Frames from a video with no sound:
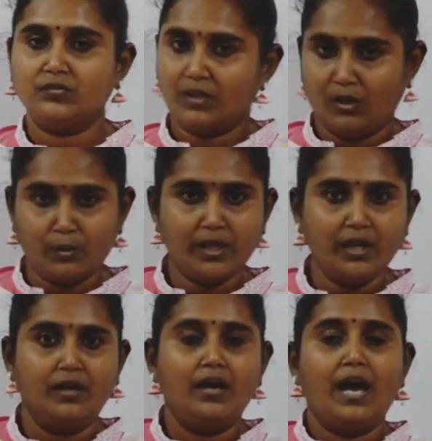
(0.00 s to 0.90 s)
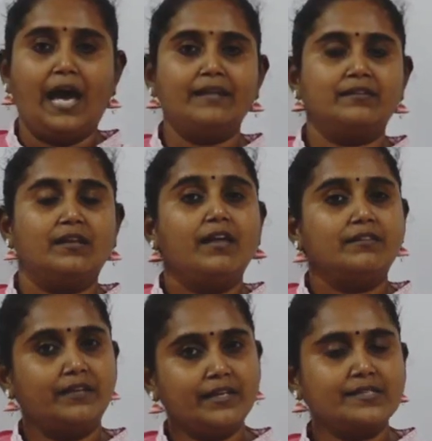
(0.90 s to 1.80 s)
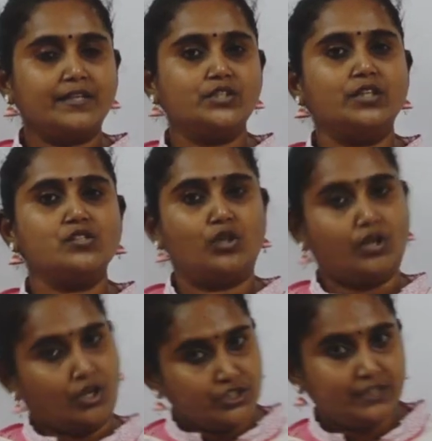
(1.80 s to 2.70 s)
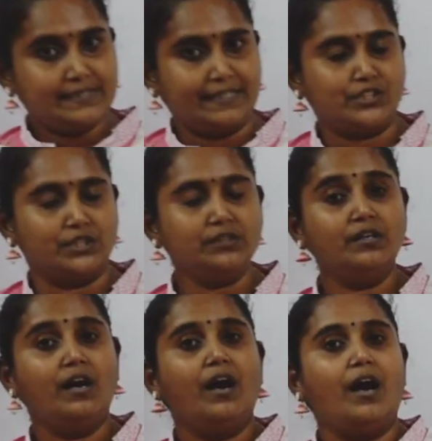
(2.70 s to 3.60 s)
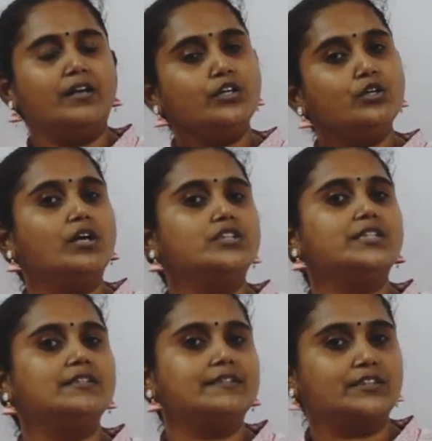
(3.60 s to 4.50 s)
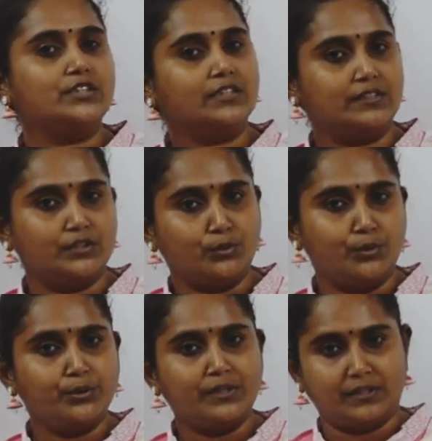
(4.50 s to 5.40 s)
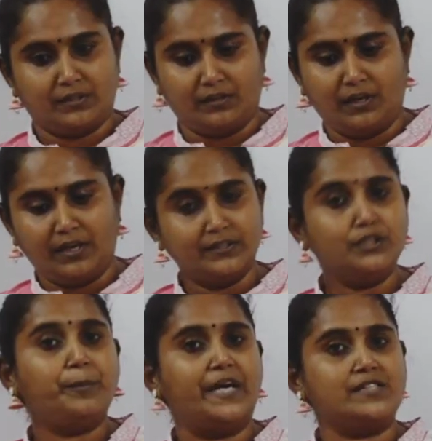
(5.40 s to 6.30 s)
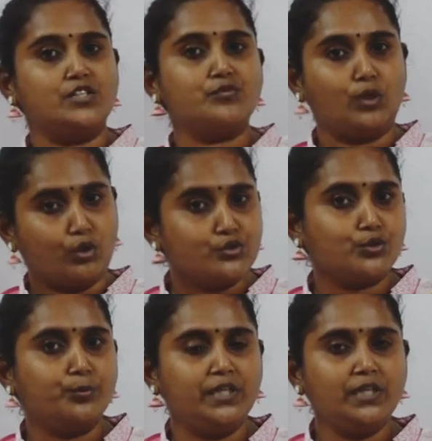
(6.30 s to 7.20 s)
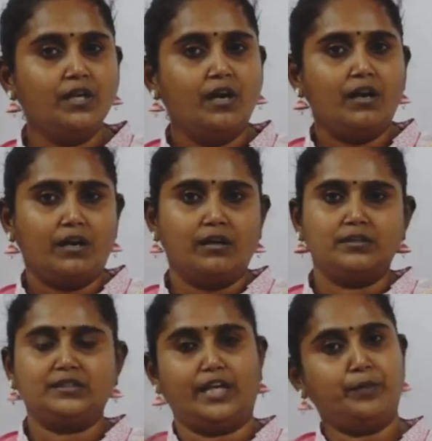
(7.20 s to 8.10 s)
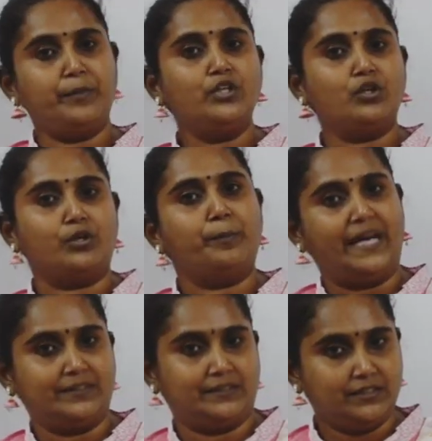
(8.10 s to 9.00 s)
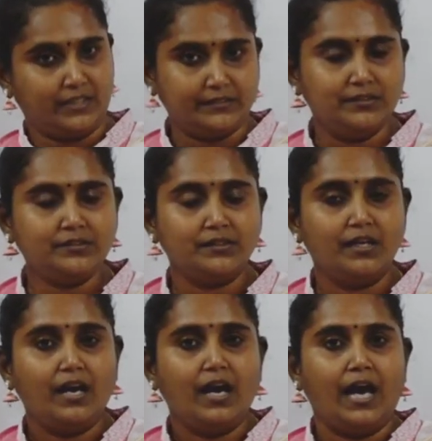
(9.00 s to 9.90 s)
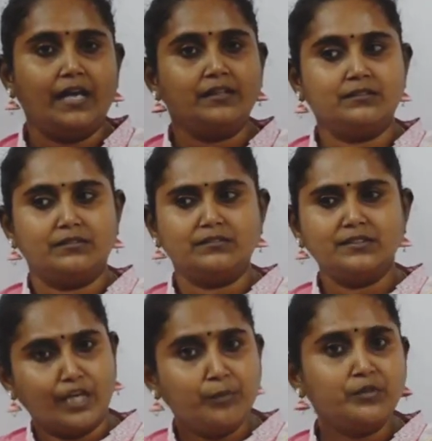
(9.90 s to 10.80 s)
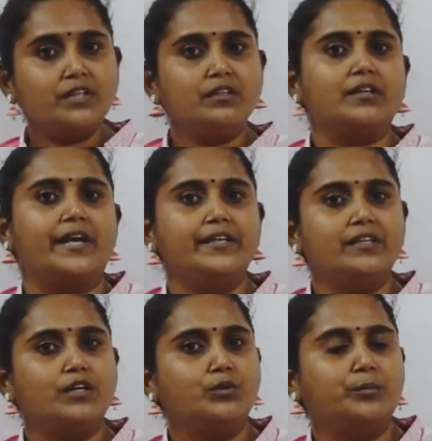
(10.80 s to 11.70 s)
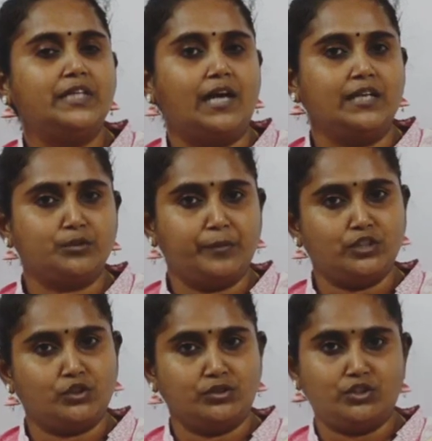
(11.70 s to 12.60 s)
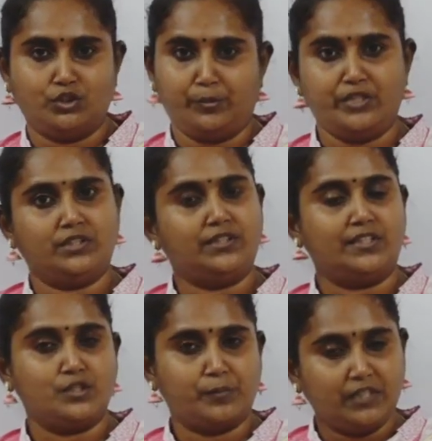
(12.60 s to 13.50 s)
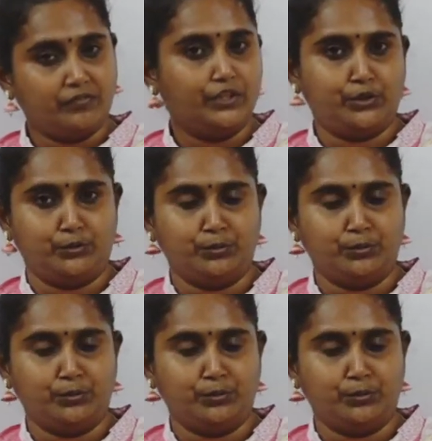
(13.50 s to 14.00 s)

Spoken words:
Okay, and the next section is your logical section. Under your logical section, as I told you, another passage will also be a statement or a passage like this, and the same thing, the criteria will be asked based on the situation that has been given to you.